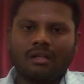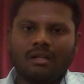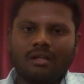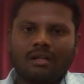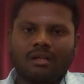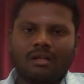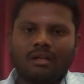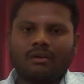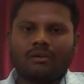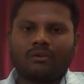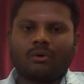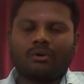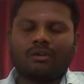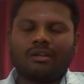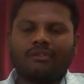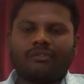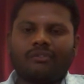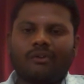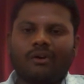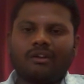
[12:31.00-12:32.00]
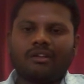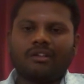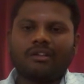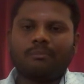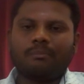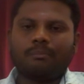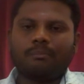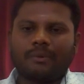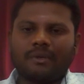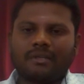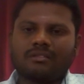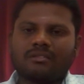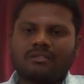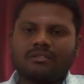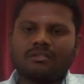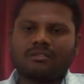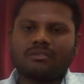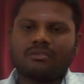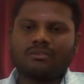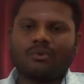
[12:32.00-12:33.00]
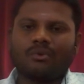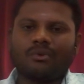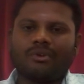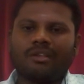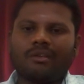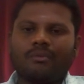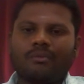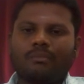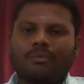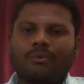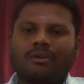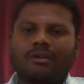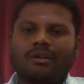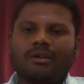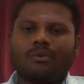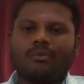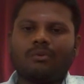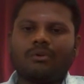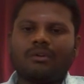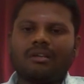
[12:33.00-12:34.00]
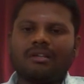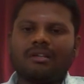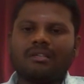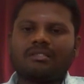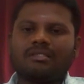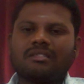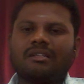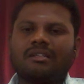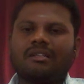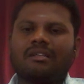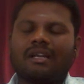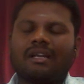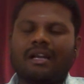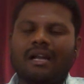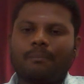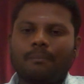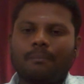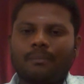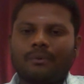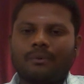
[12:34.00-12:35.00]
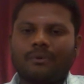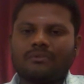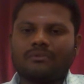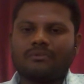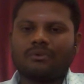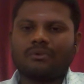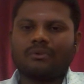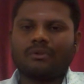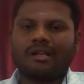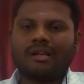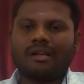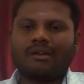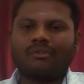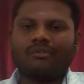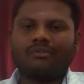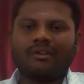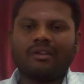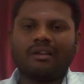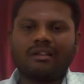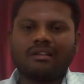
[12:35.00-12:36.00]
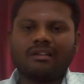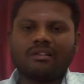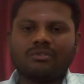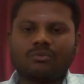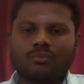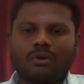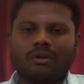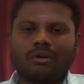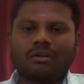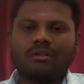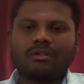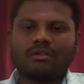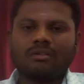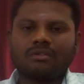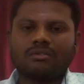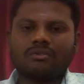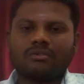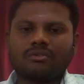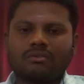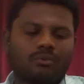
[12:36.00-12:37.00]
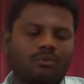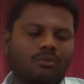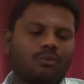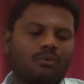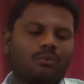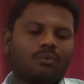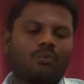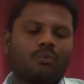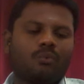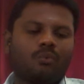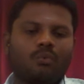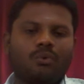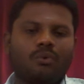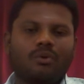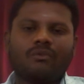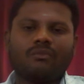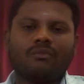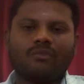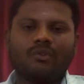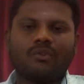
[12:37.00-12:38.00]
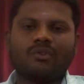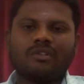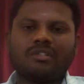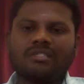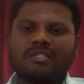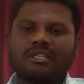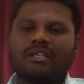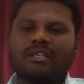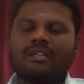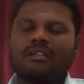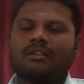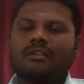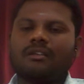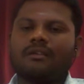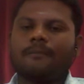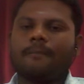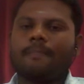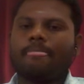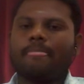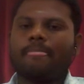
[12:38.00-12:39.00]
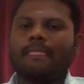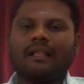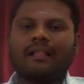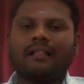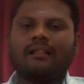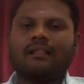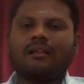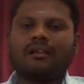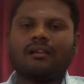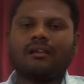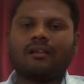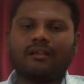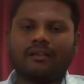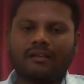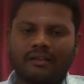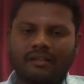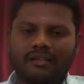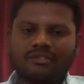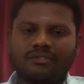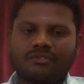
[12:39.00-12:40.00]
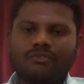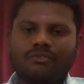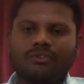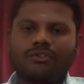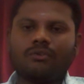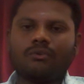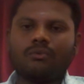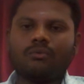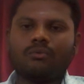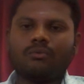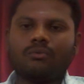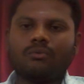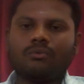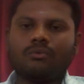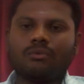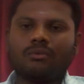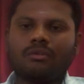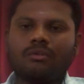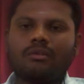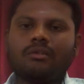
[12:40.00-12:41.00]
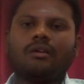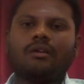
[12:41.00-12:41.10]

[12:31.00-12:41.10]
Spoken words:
totally 40 pins. So input, output, reset, trap. So they have a various one. So we will see in the next video the